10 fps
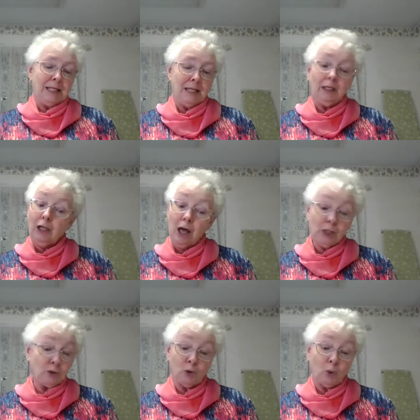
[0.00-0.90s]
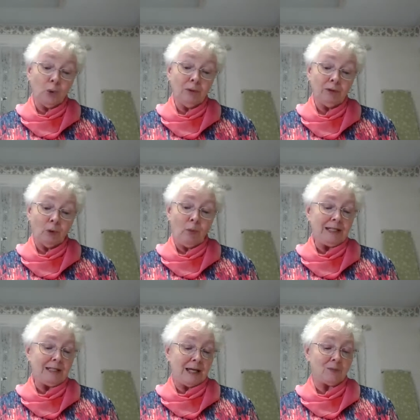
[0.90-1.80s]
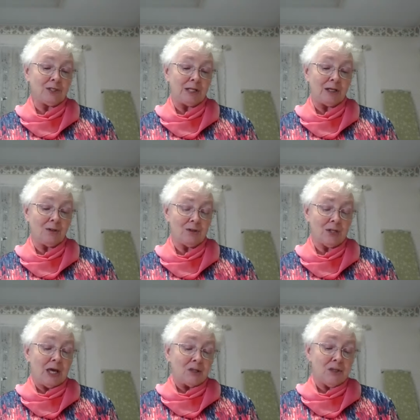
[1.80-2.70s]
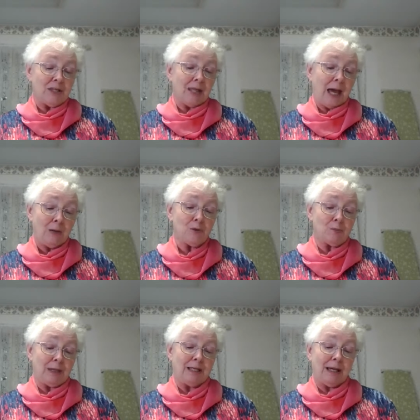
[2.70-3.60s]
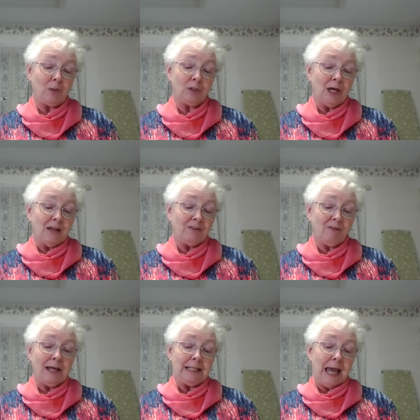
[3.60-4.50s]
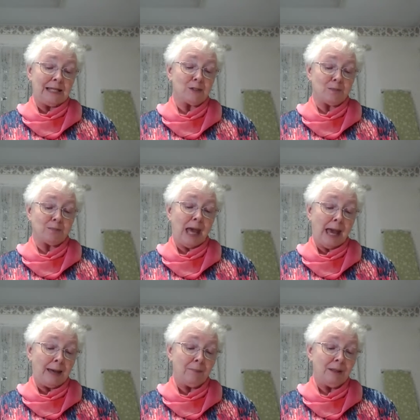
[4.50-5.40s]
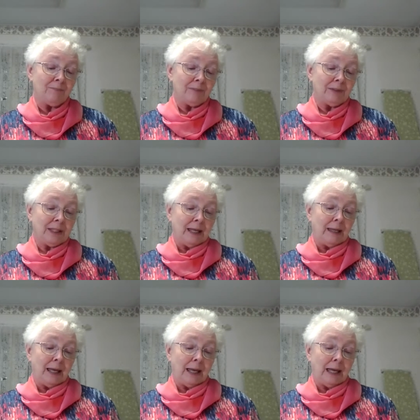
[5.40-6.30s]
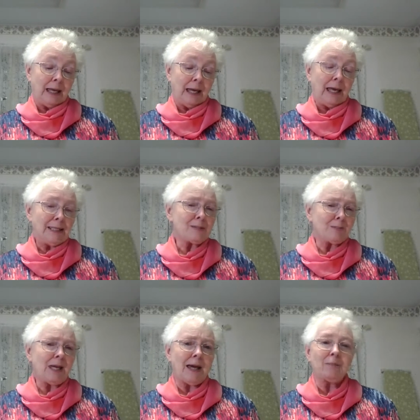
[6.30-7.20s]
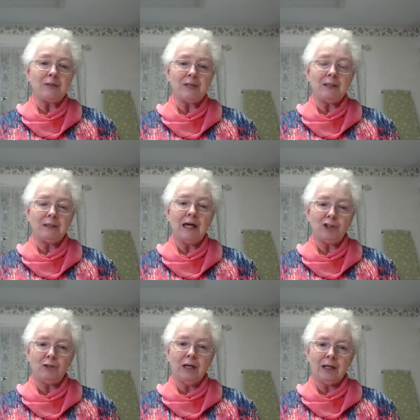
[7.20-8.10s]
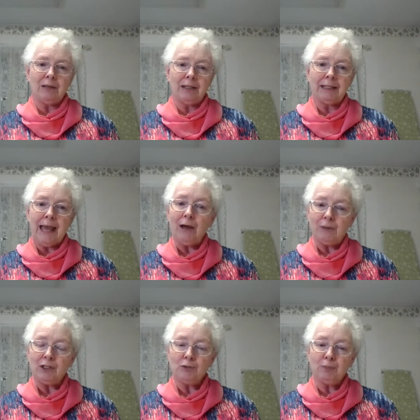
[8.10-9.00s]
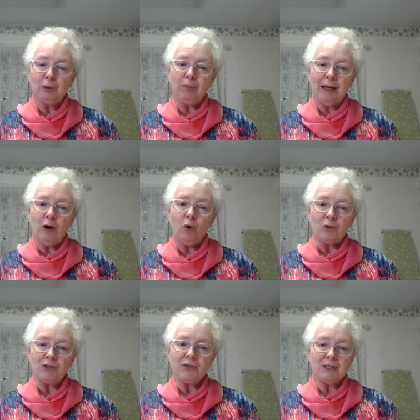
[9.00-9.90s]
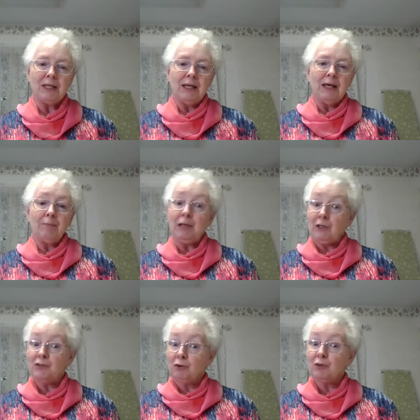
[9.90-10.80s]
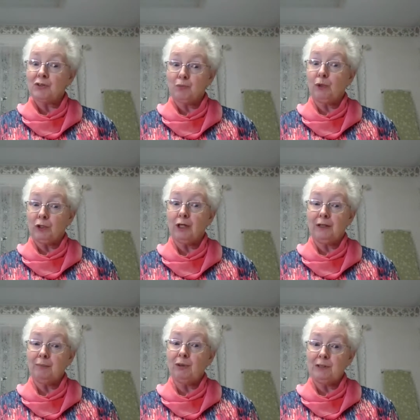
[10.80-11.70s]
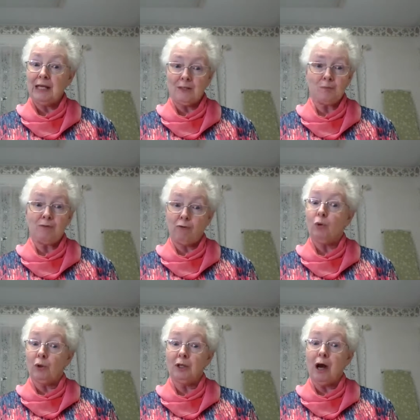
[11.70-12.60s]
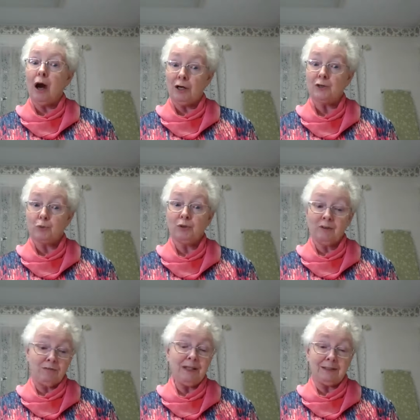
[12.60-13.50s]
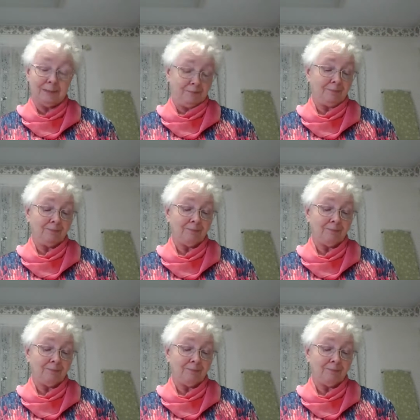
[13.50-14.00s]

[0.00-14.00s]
He unlocked the door, went downstairs, sent the housemaid out to find a hansom cab. A hansom cab is a carriage pulled by a horse, because, of course, we're talking about days before cars were invented.